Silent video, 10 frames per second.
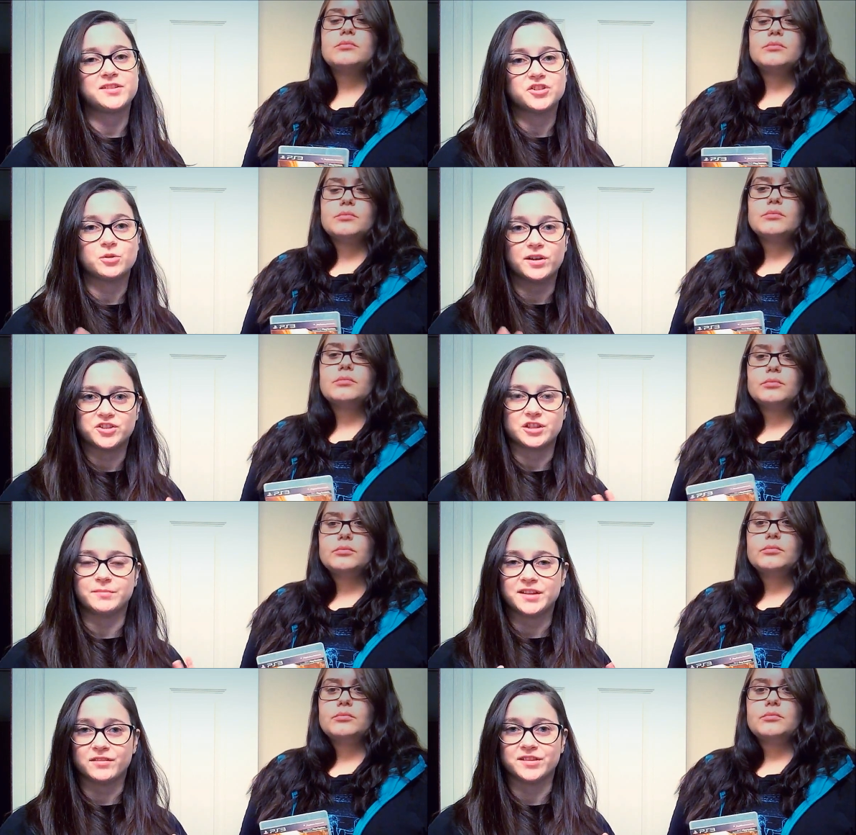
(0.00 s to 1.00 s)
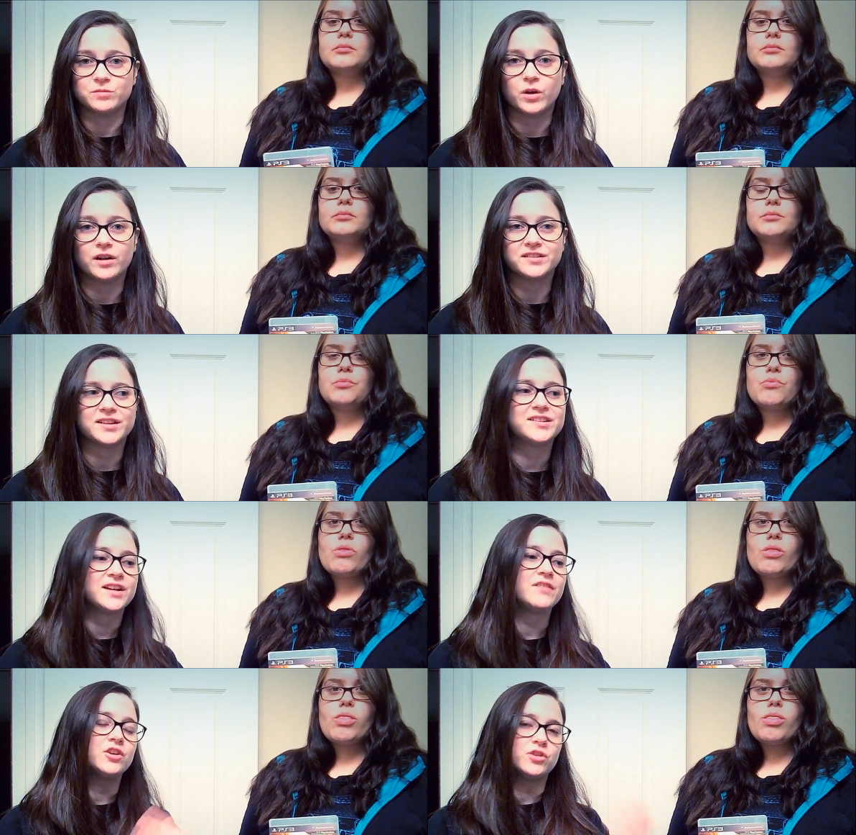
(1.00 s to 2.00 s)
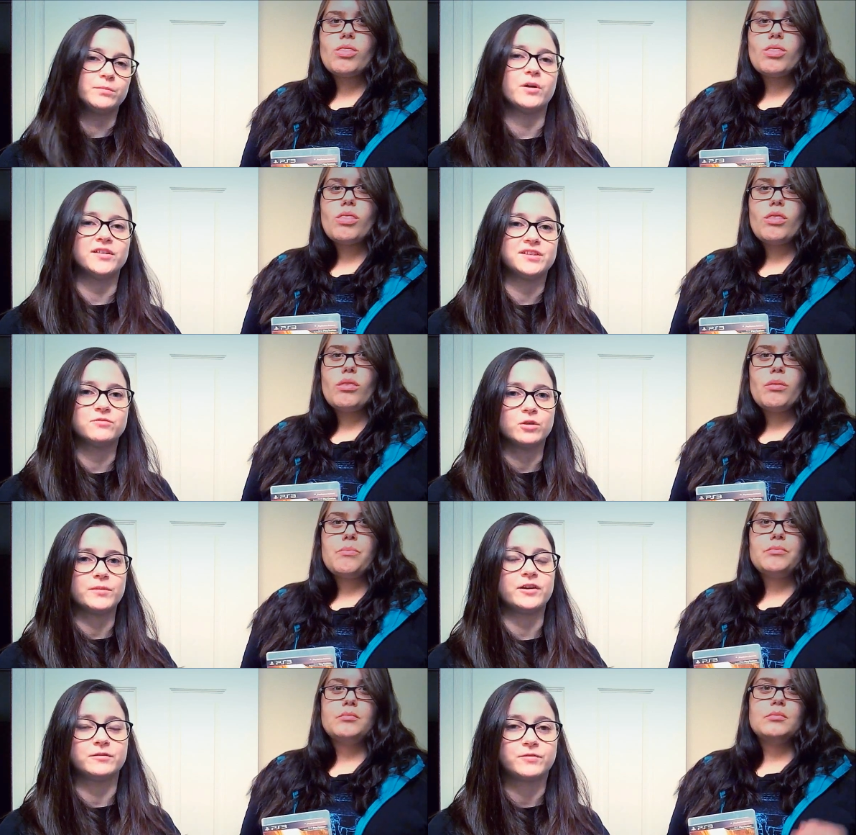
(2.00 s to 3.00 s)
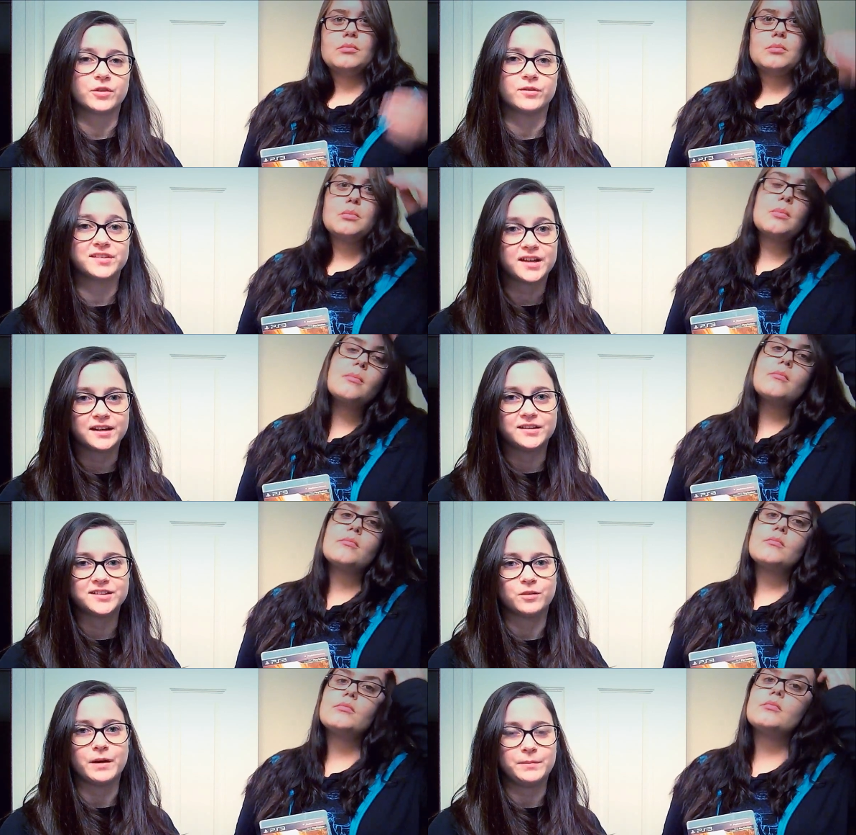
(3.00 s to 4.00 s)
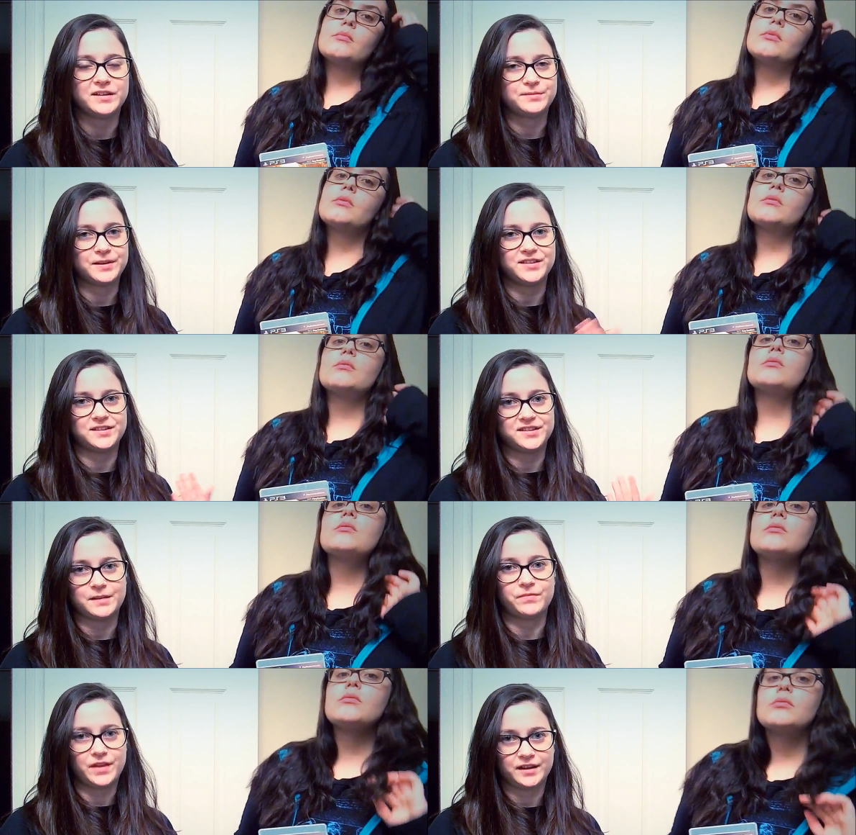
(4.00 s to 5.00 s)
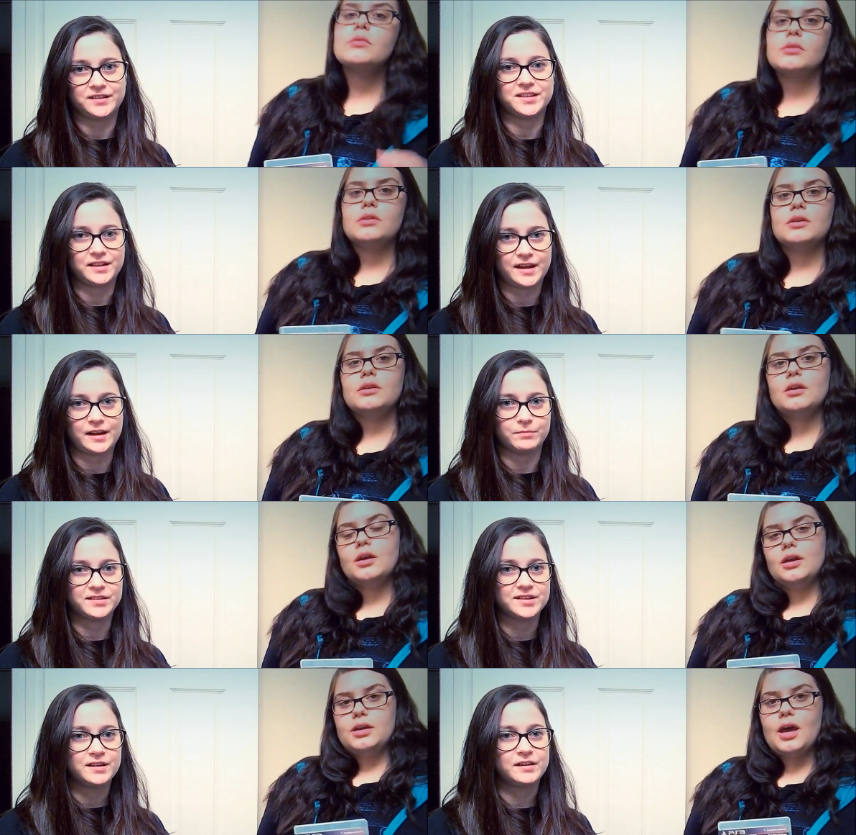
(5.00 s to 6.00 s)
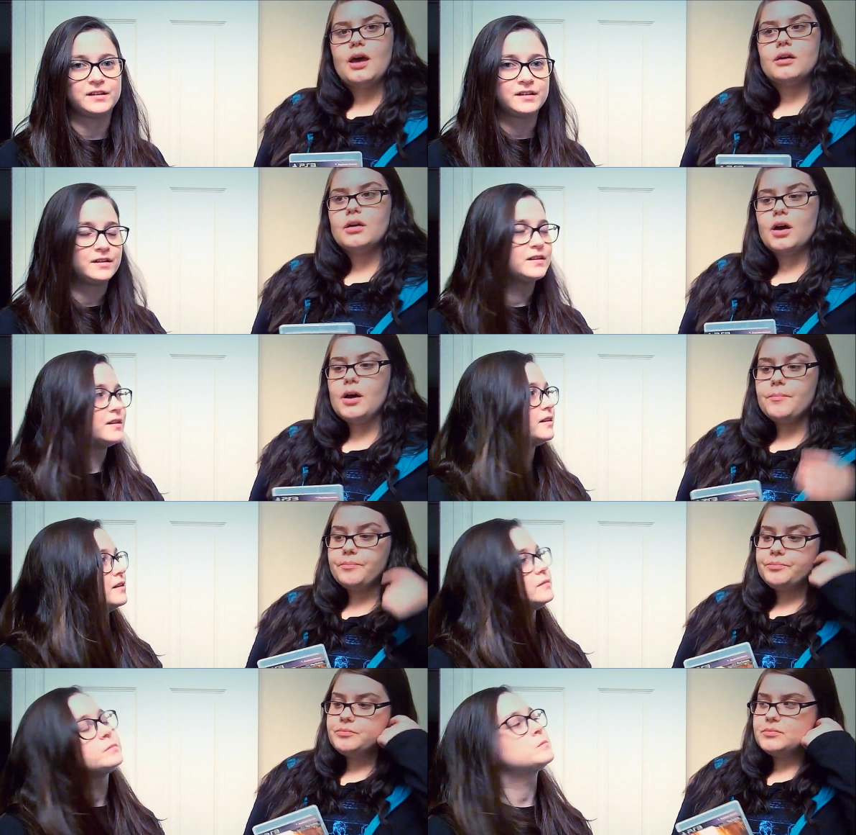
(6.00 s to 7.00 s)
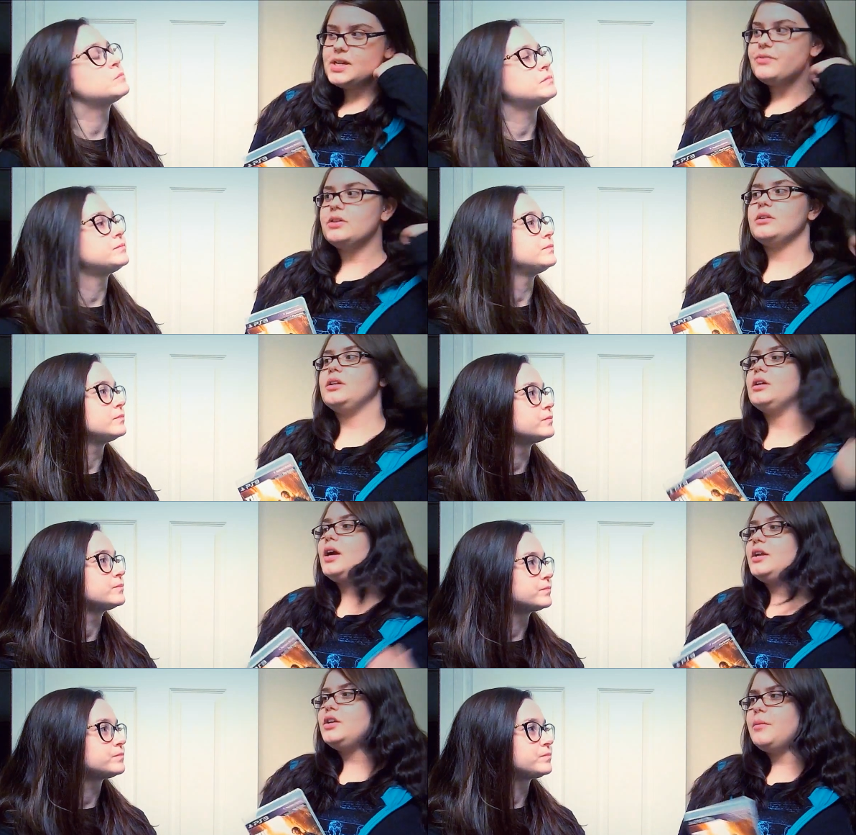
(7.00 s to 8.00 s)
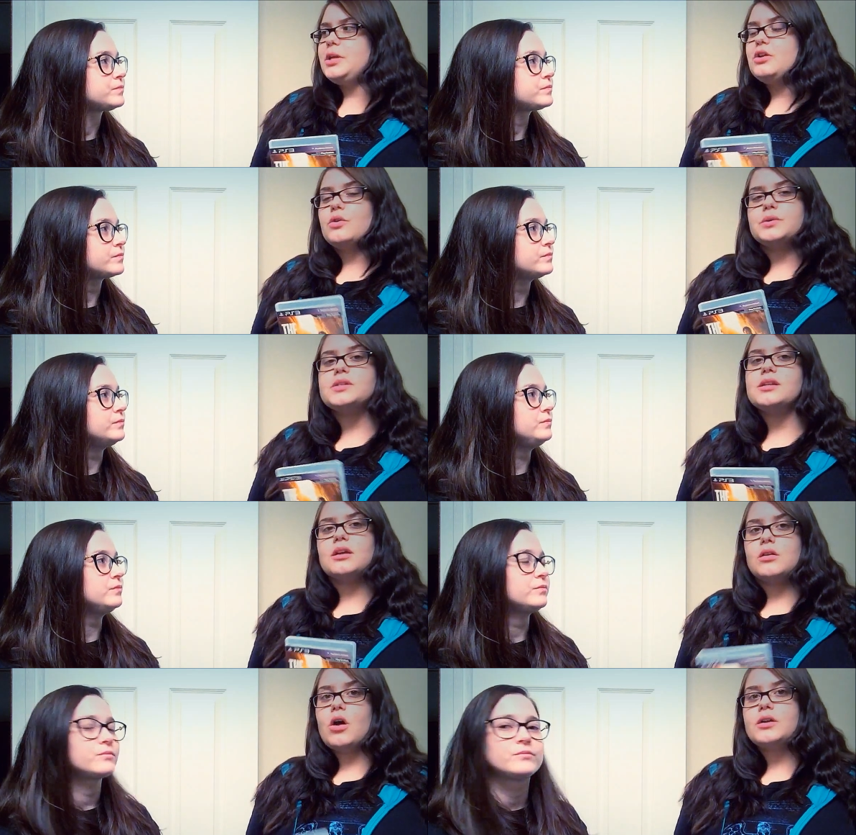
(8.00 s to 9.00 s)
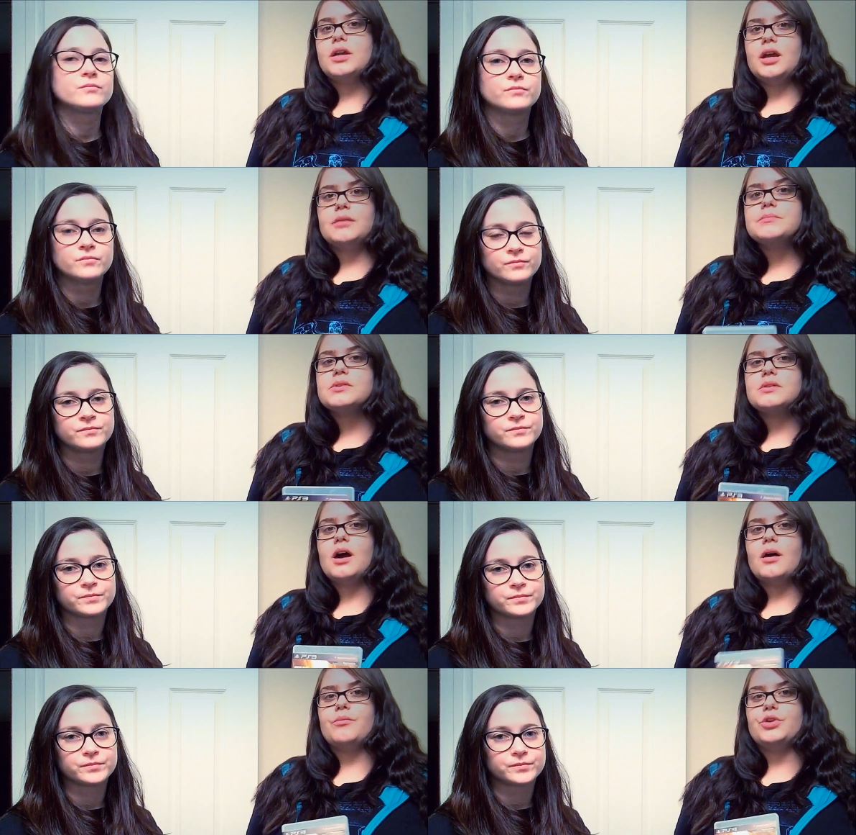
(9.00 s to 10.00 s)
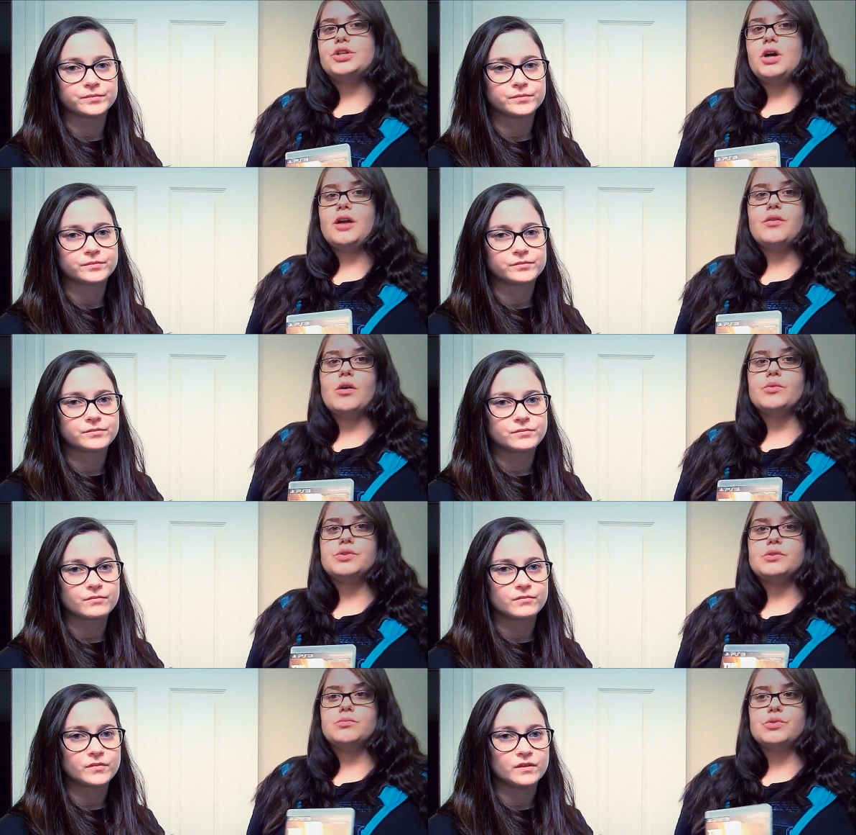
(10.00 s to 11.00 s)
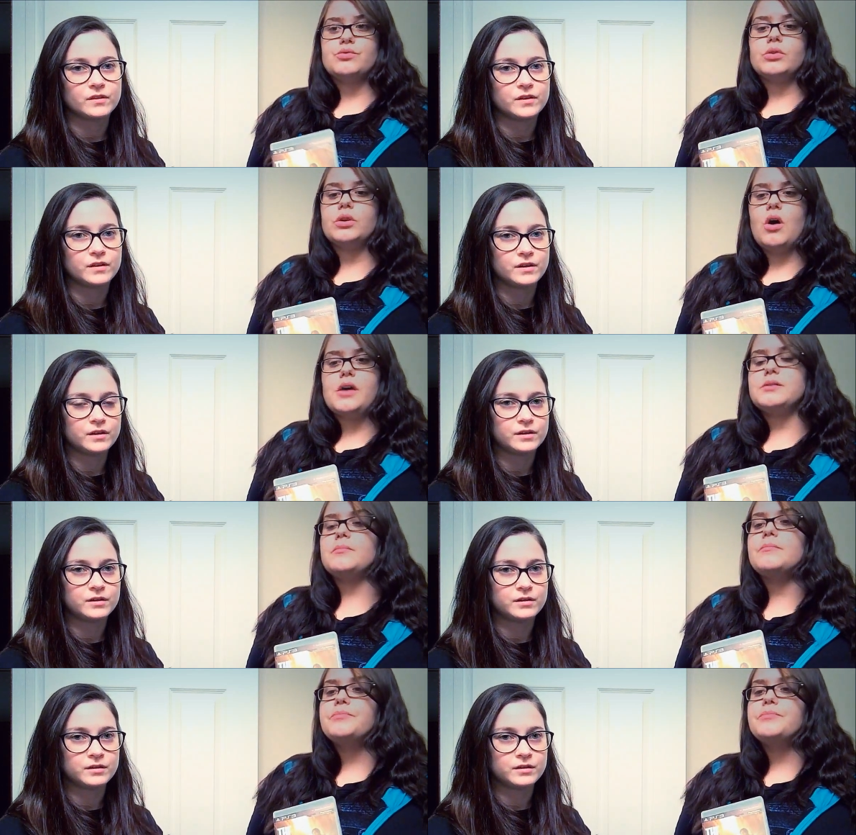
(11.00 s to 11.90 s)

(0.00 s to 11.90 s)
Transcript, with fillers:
Speaker 1: start to question themselves as well. It's nice to have a good positive role model for those kids who might be experiencing the same things in games.
Speaker 2: Yeah, um, definitely. And I mean, you don't see that a lot in games, um, which I thought was was really awesome.